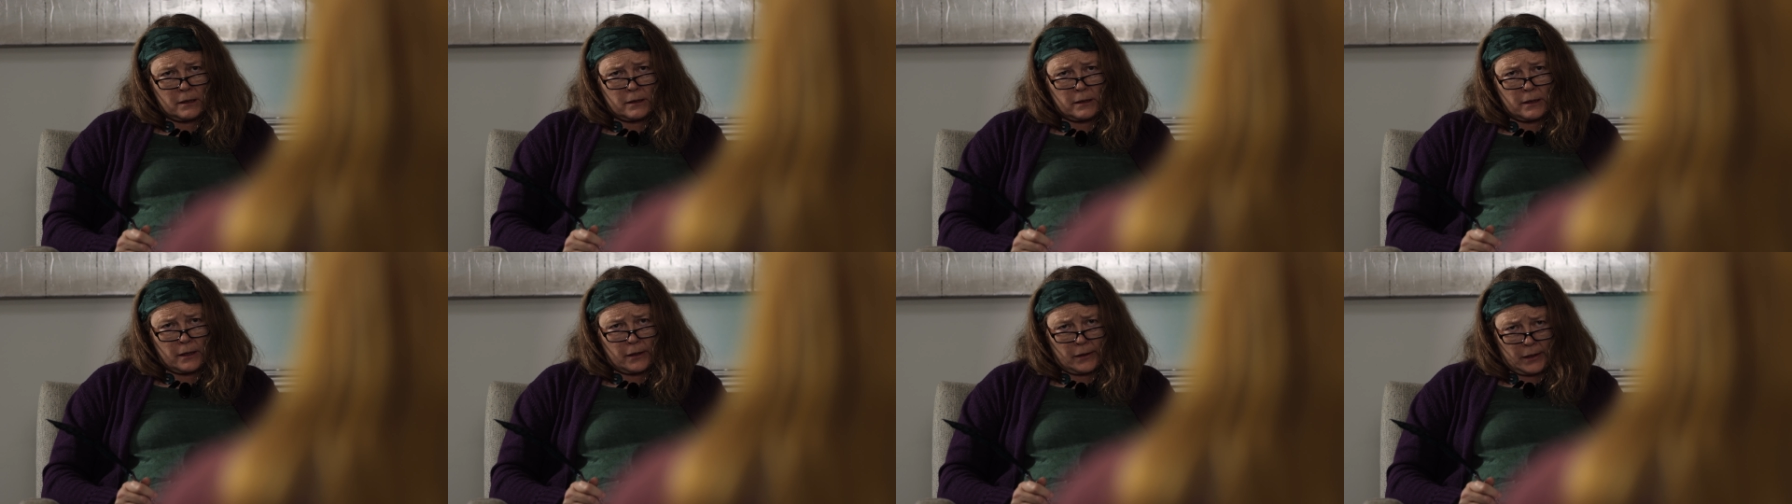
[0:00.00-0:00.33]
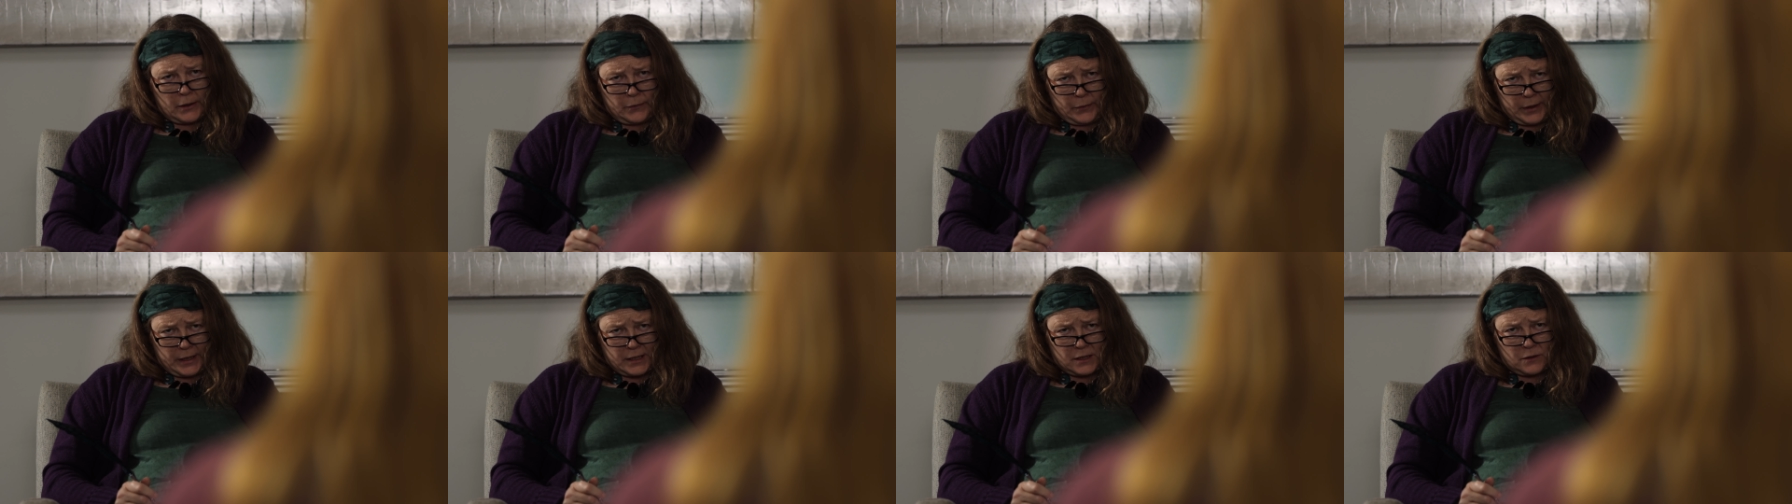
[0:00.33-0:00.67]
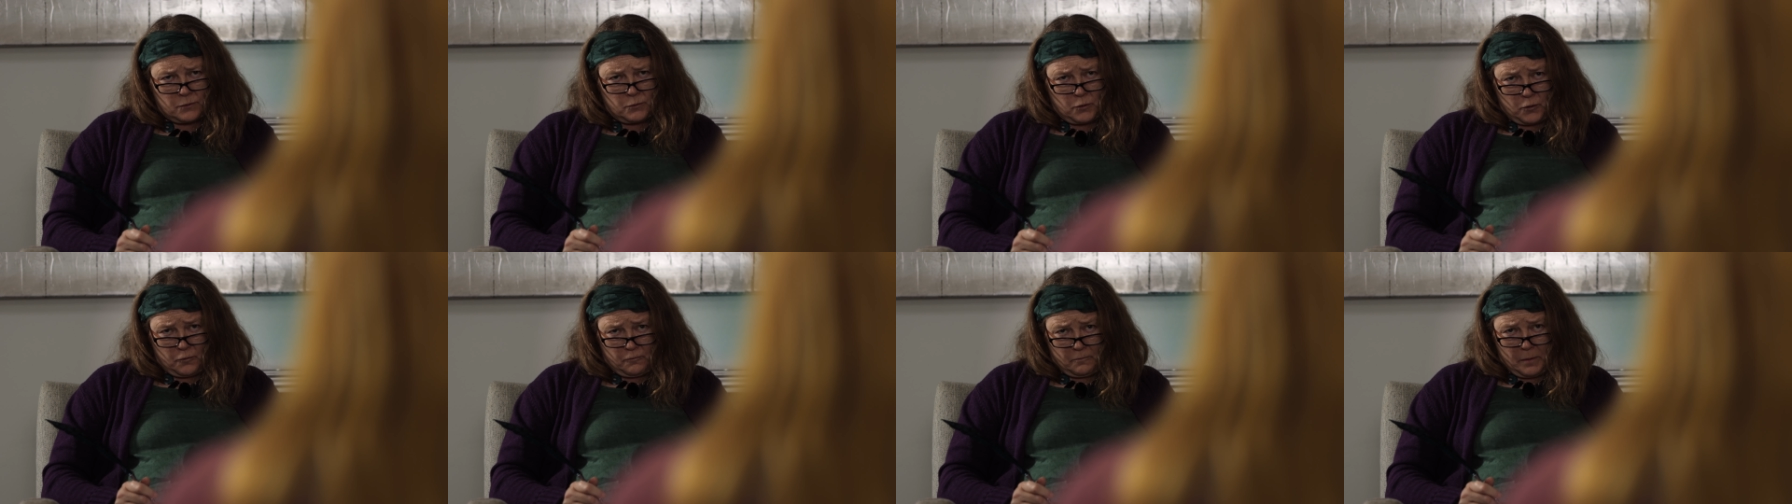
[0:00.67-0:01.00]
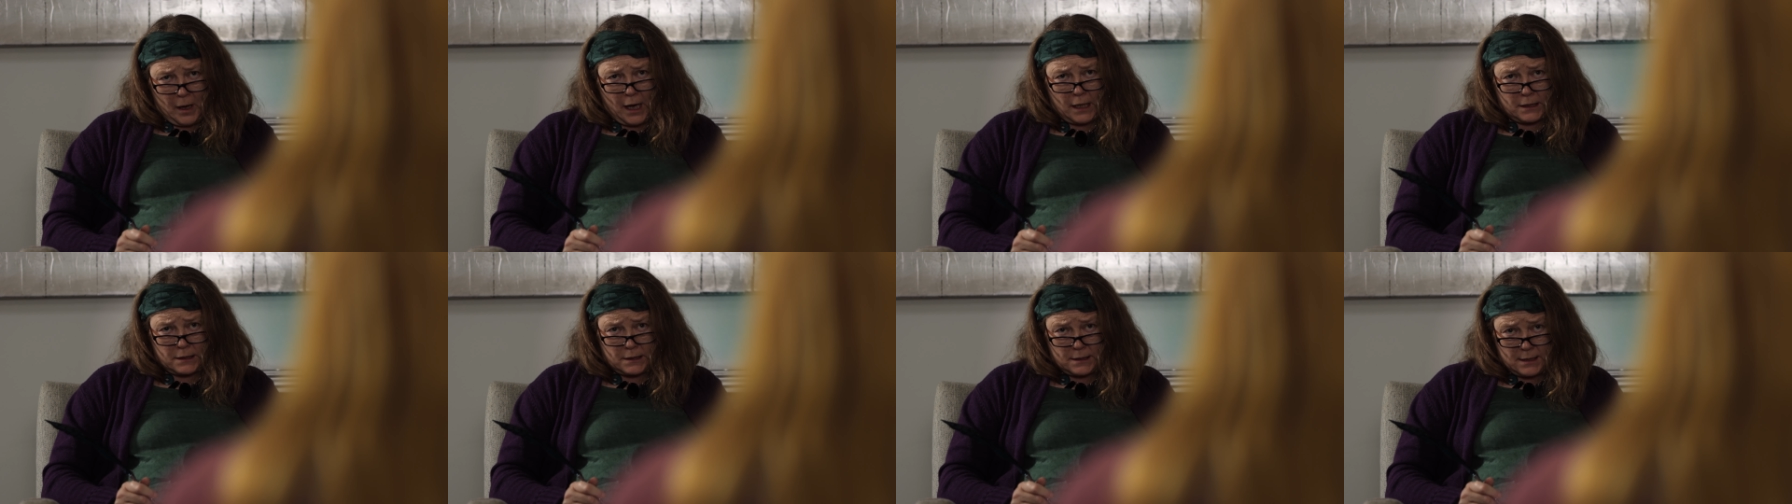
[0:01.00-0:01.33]
the only way to move
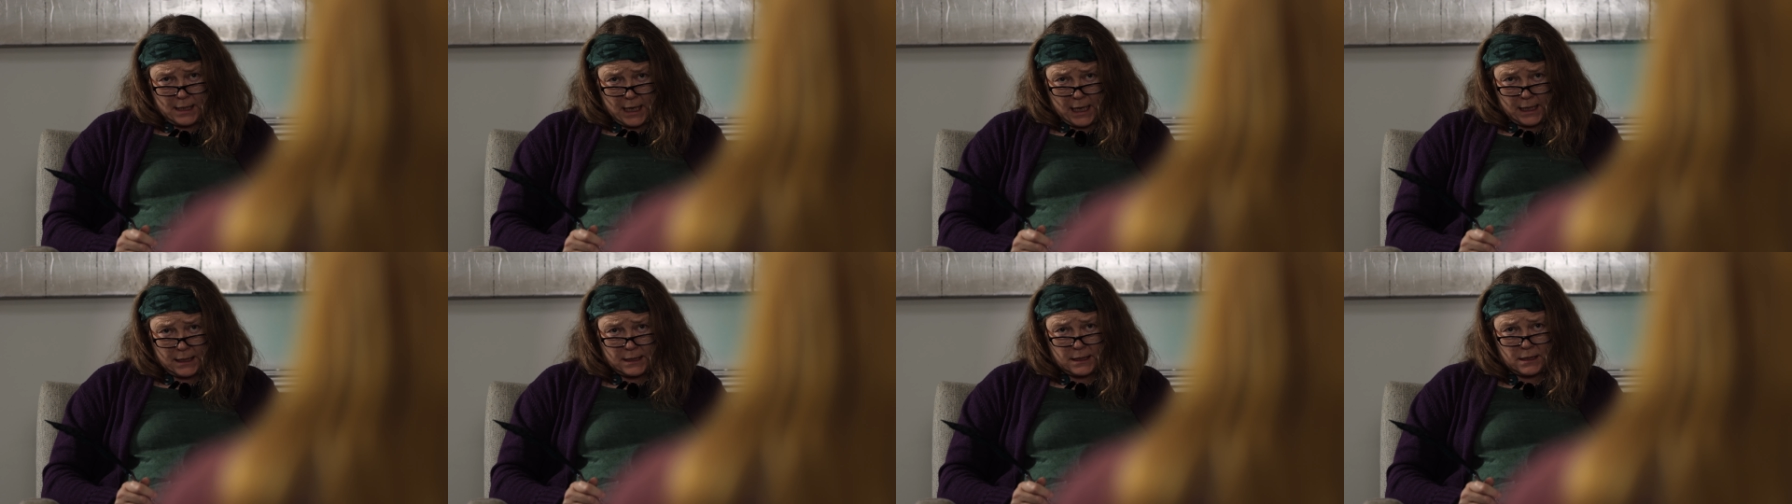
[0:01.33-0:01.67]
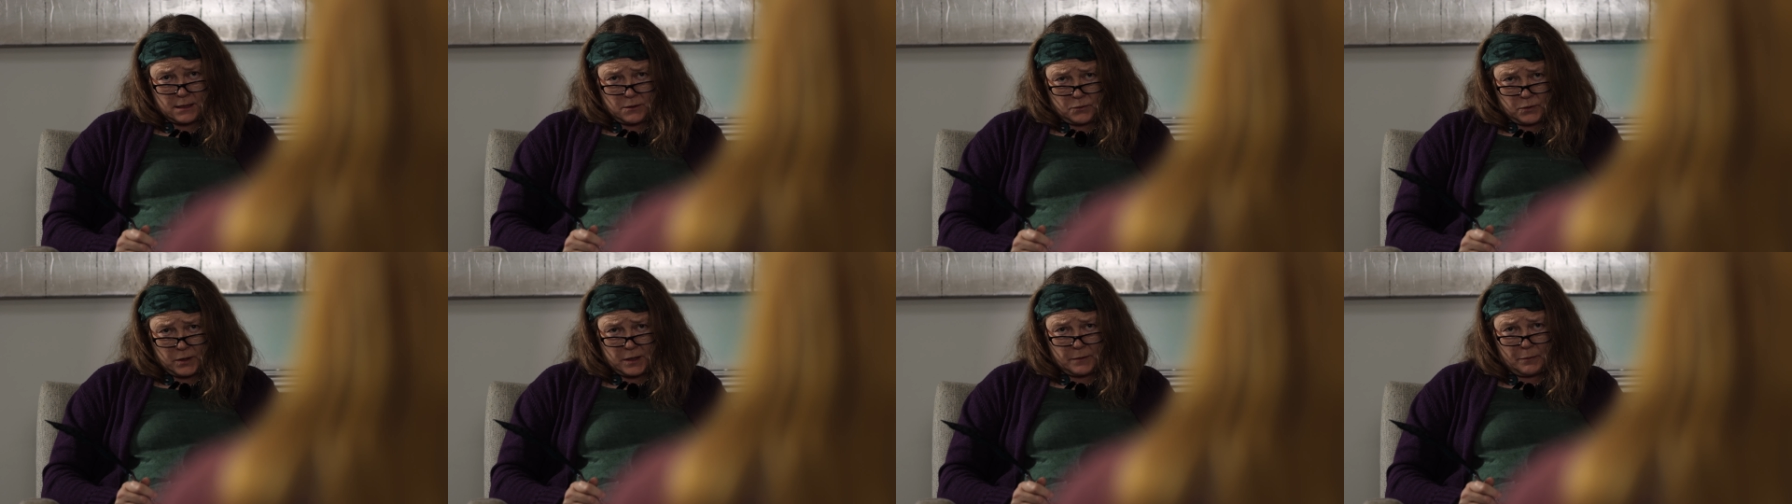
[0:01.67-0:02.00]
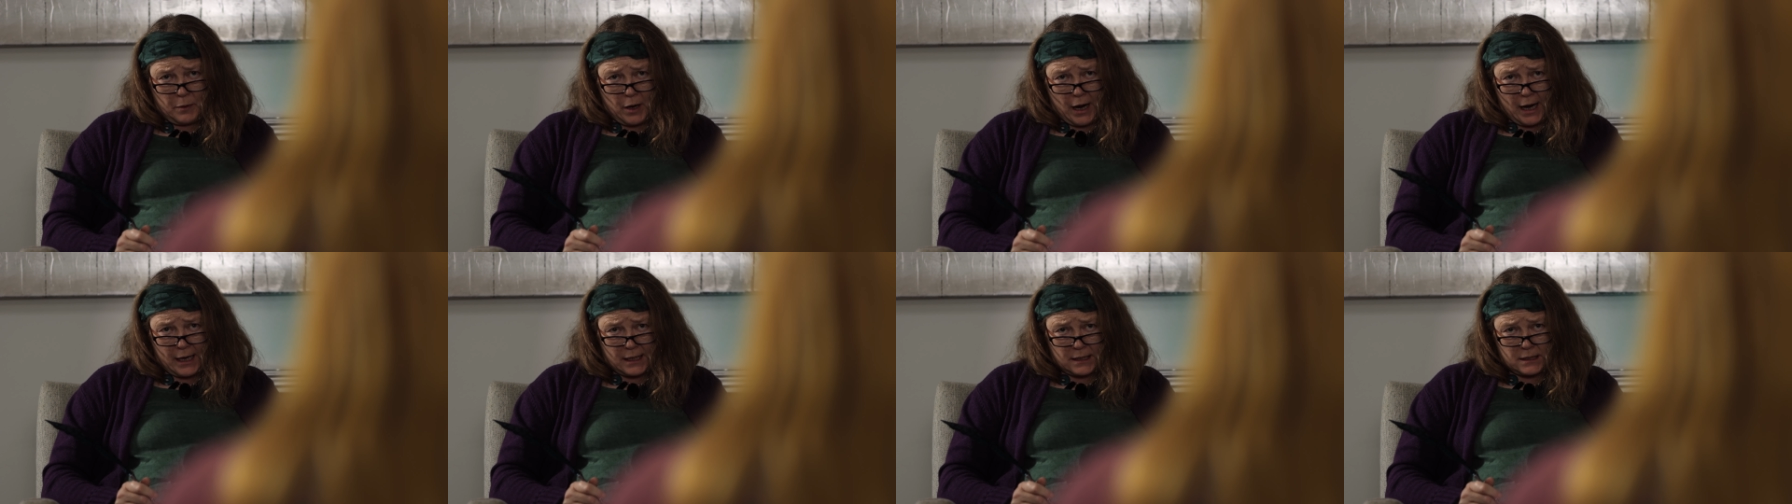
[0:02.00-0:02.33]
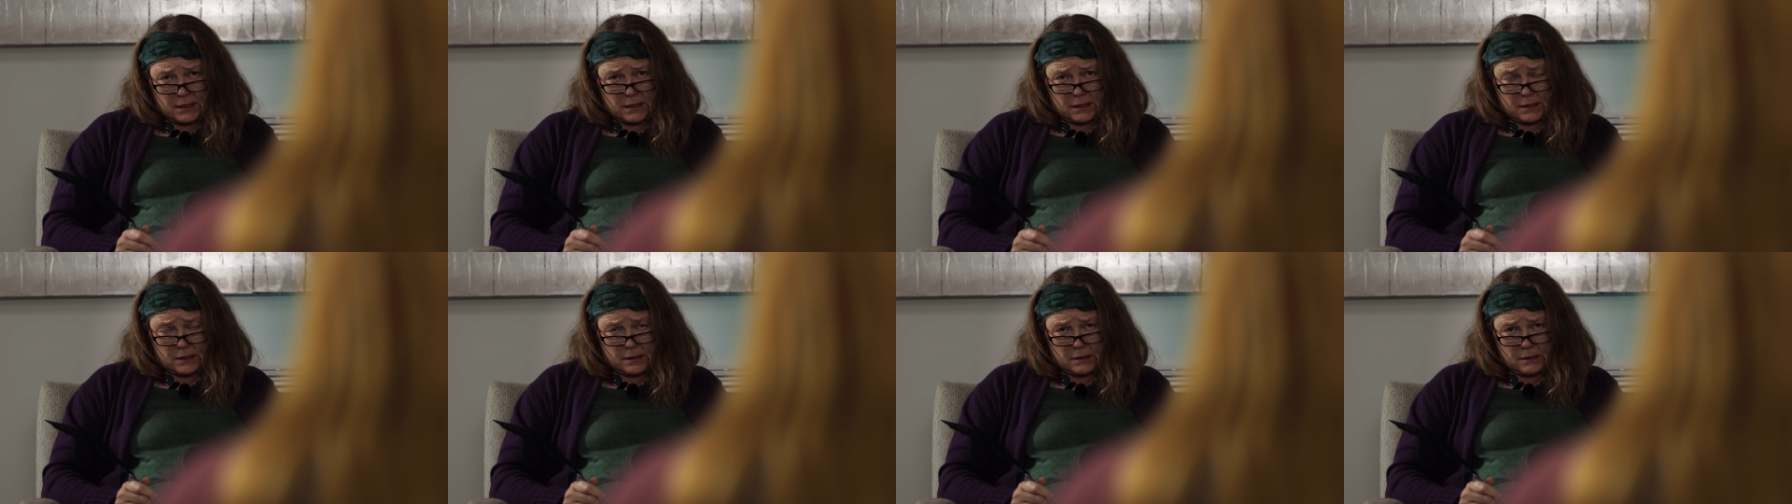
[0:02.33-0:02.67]
past that is with
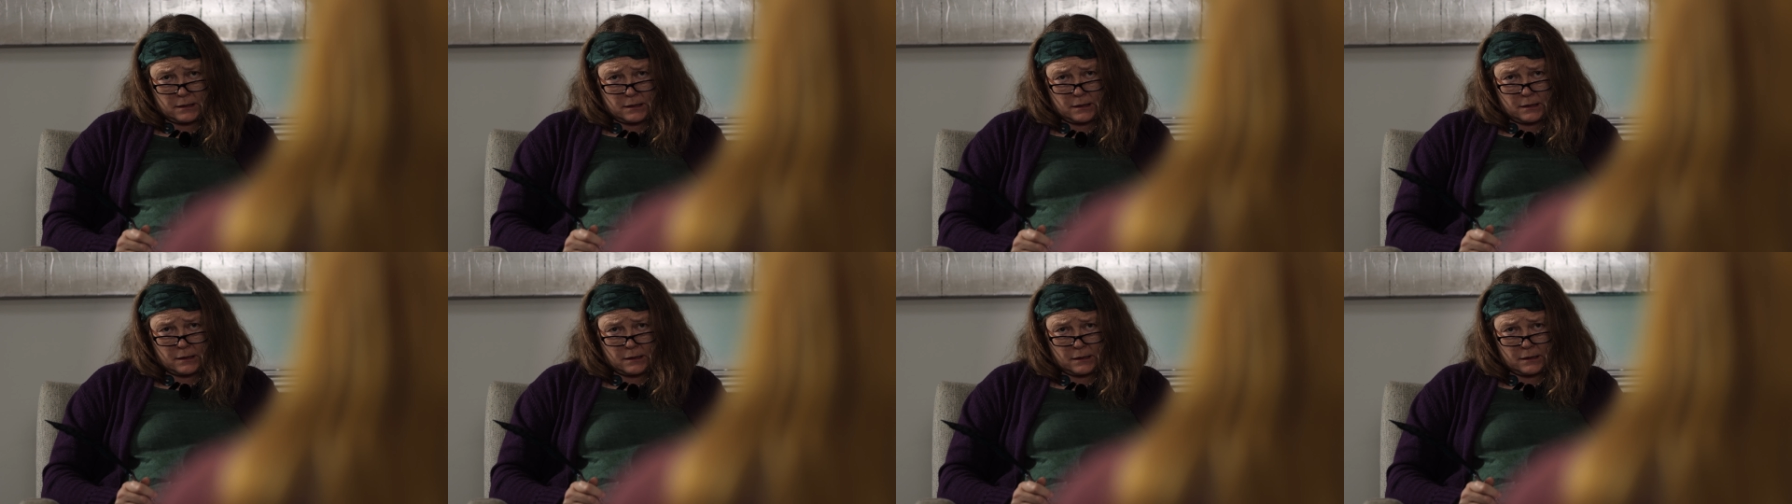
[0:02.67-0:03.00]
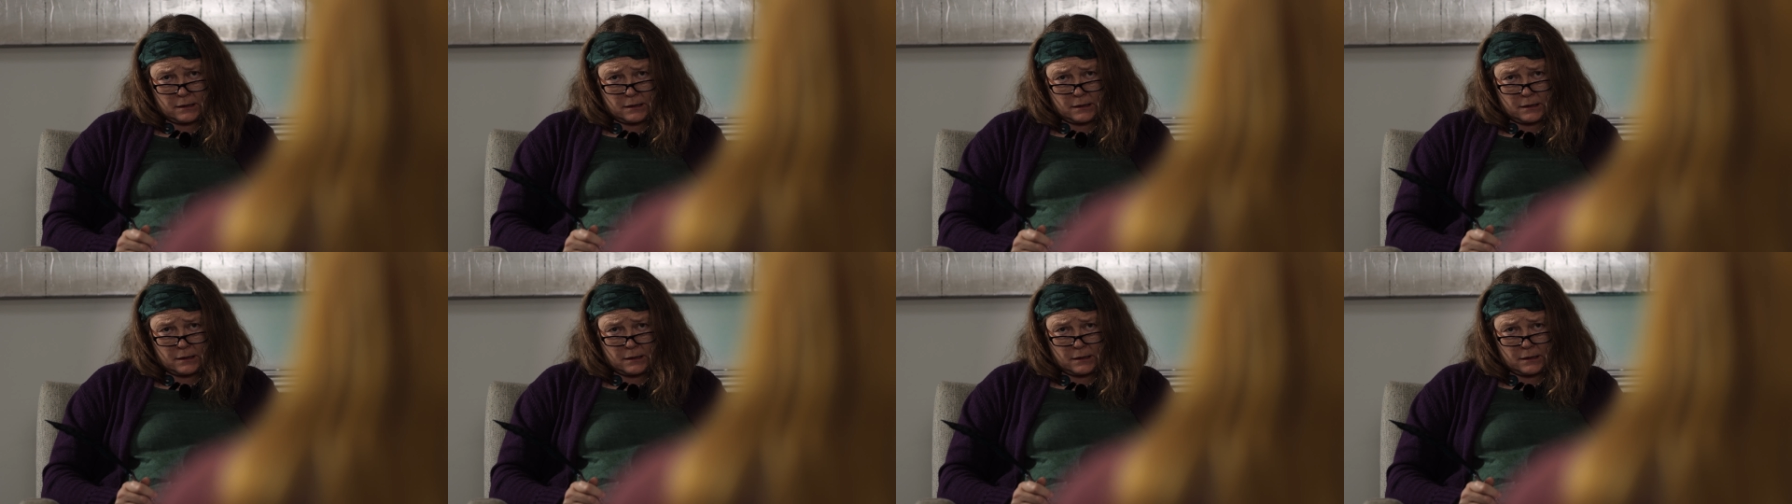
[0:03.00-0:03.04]
practice.